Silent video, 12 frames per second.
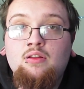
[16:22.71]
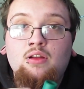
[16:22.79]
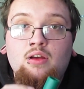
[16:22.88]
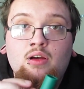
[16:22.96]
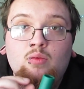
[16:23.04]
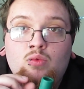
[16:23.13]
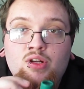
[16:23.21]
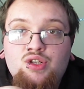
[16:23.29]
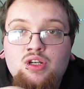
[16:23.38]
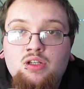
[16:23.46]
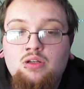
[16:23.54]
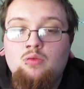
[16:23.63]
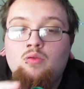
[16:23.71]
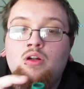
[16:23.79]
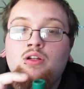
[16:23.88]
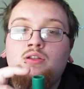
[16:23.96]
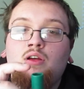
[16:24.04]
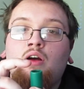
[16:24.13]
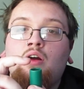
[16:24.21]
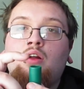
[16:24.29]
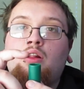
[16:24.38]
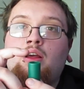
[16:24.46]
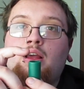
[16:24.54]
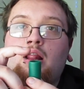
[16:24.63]
The Winchester ones are
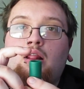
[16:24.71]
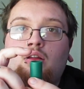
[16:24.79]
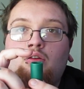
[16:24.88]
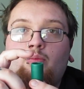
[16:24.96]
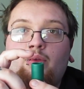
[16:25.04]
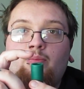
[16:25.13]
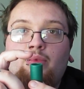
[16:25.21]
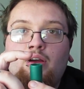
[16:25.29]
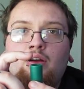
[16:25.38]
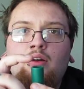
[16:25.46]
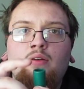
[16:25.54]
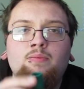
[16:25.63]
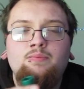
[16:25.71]
like a little bit bigger.